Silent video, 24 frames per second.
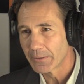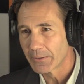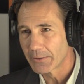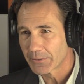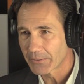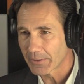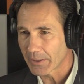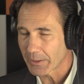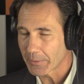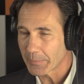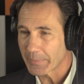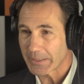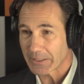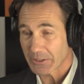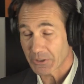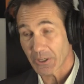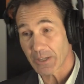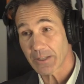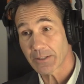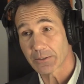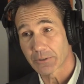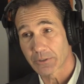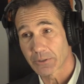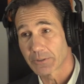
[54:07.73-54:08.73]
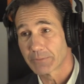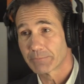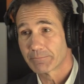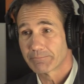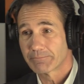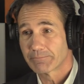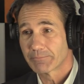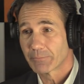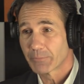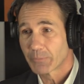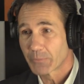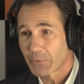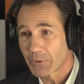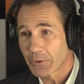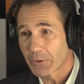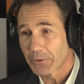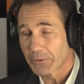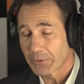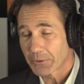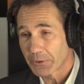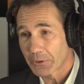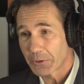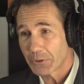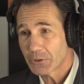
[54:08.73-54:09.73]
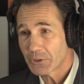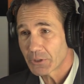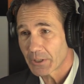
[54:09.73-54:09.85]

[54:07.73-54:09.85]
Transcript: So that'll be a challenge. So a good